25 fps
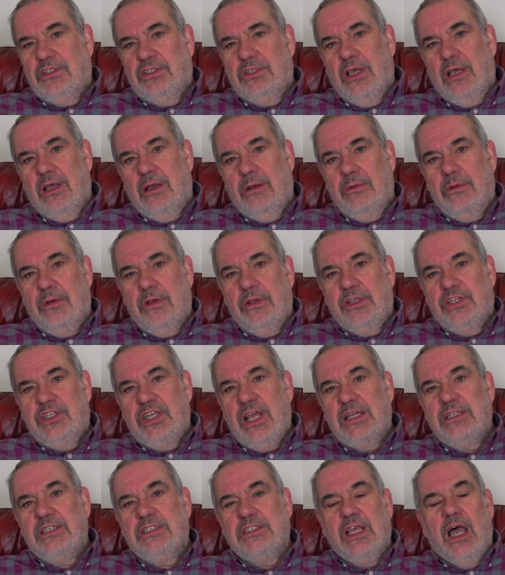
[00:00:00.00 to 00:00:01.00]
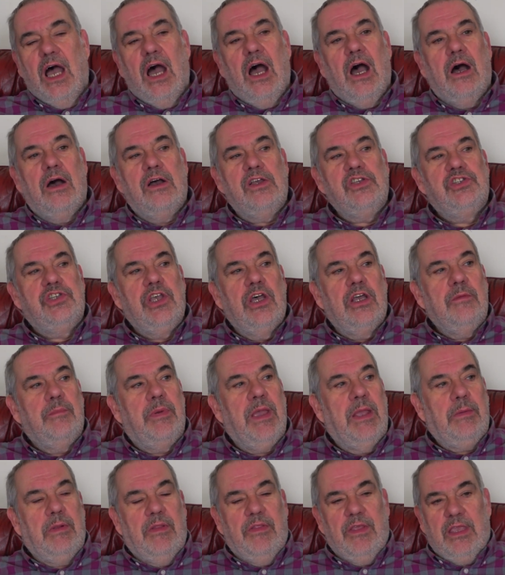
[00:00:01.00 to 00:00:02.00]
So chances are certain
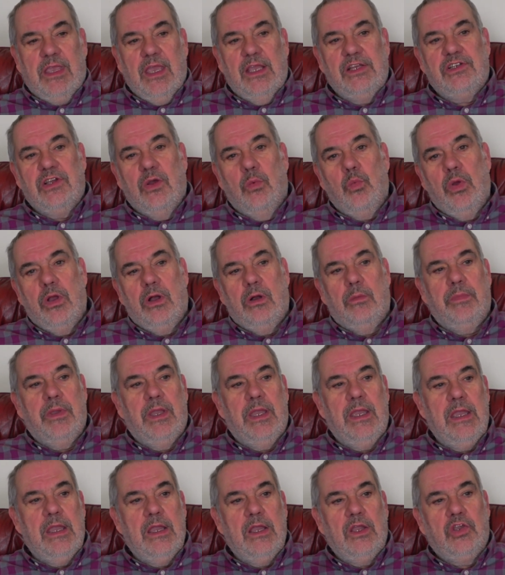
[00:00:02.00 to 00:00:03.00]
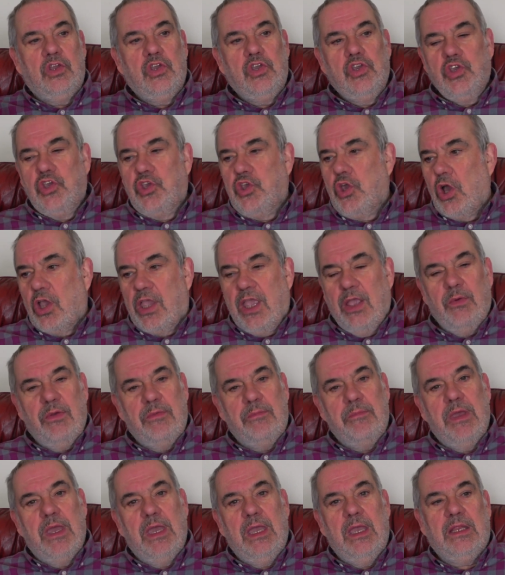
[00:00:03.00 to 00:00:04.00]
people in the kitchen will be cooking
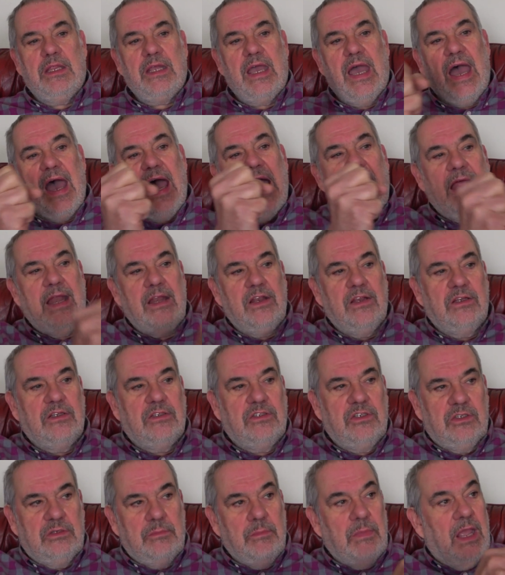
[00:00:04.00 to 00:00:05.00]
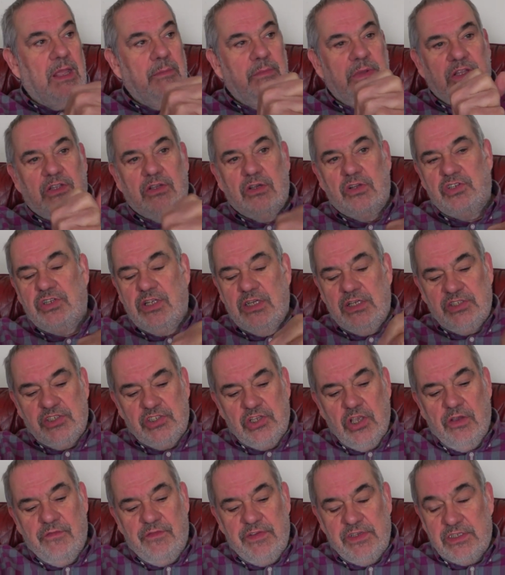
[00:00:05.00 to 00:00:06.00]
with meat and maybe touching
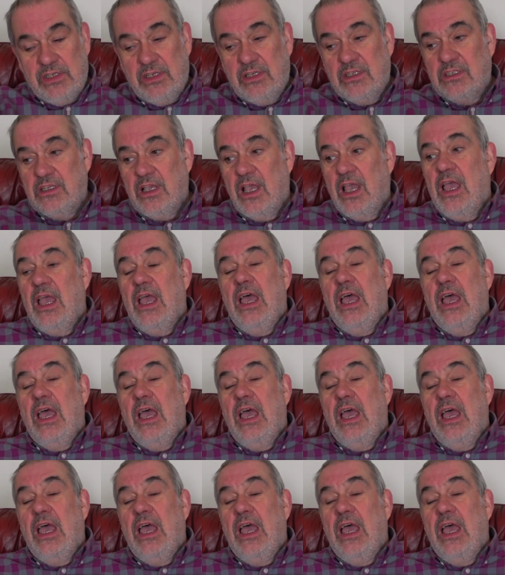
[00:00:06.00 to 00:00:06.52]
surfaces